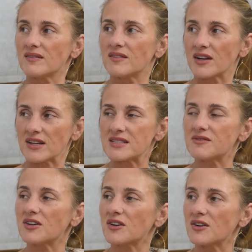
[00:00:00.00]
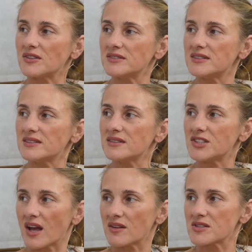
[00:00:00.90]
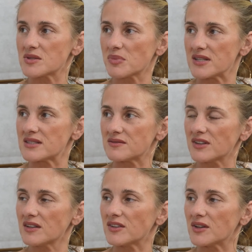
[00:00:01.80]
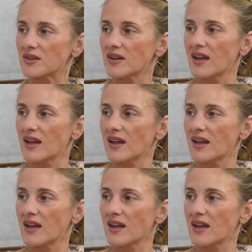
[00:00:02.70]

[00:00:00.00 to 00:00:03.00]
very difficult challenges placed in front of you.